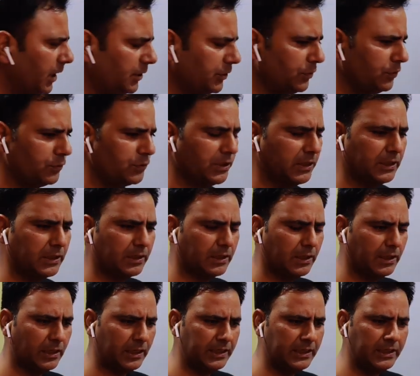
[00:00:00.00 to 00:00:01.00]
using
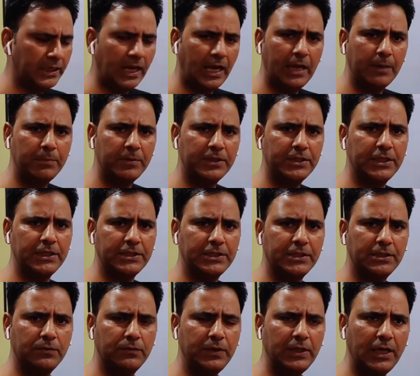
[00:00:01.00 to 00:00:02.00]
in
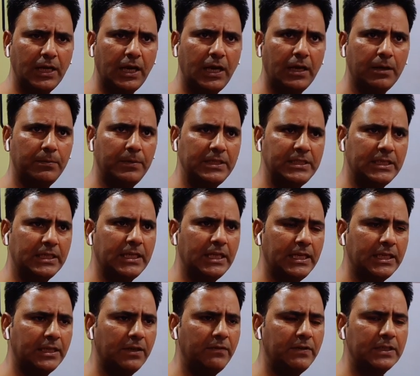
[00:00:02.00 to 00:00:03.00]
hypertension, we are
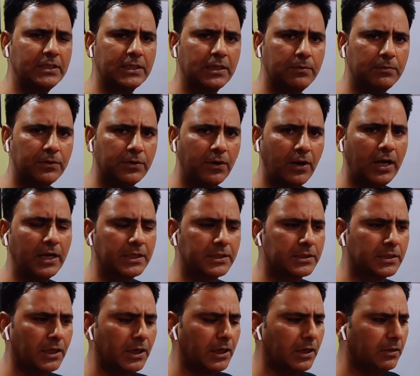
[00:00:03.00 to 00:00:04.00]
basically giving some
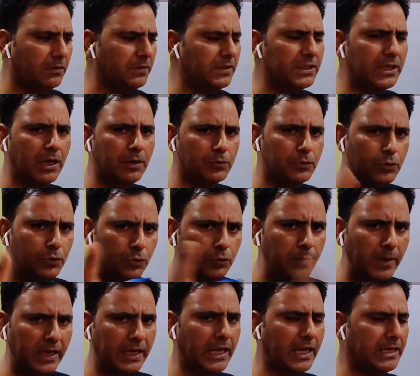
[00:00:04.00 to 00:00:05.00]
drugs which have two
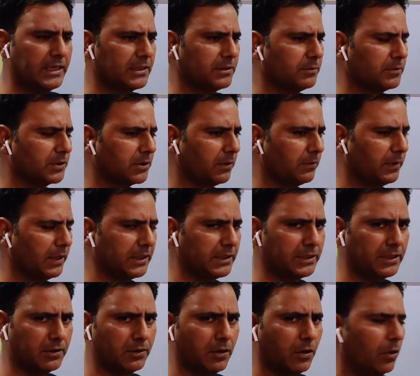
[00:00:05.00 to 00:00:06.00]
mechanisms of
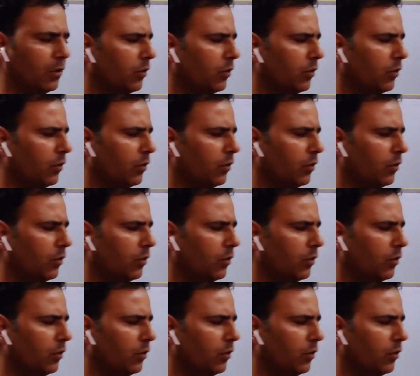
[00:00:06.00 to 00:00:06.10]
action.